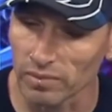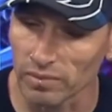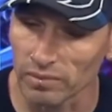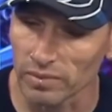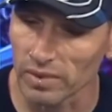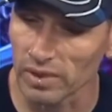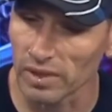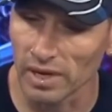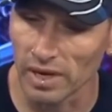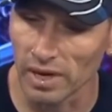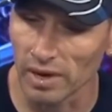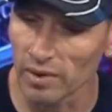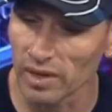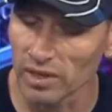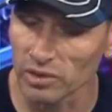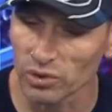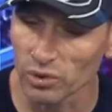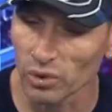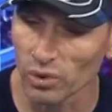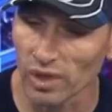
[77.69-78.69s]
you know,
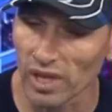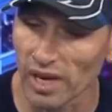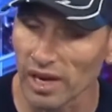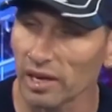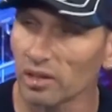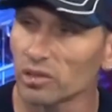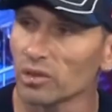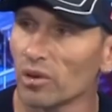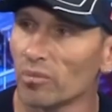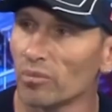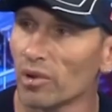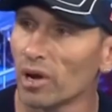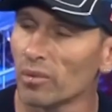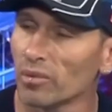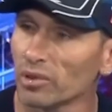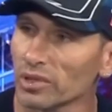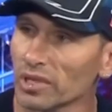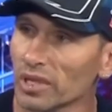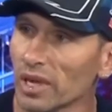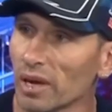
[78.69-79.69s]
ensure that ExxonMobil
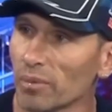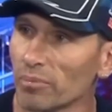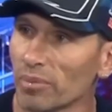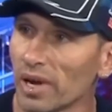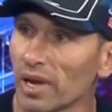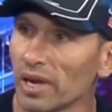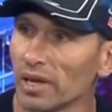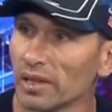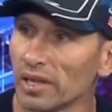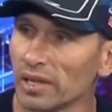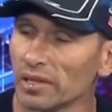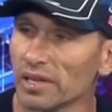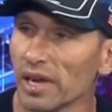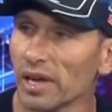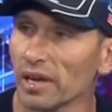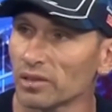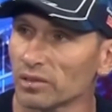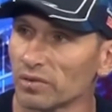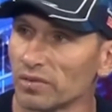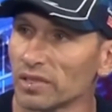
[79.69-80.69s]
start paying their
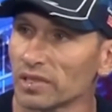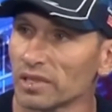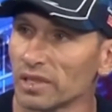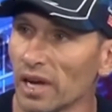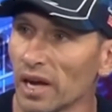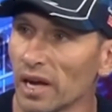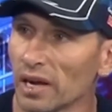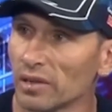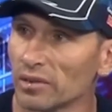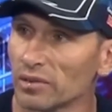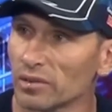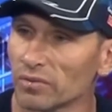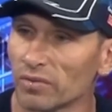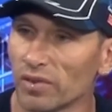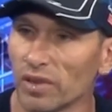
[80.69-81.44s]
tax for starters,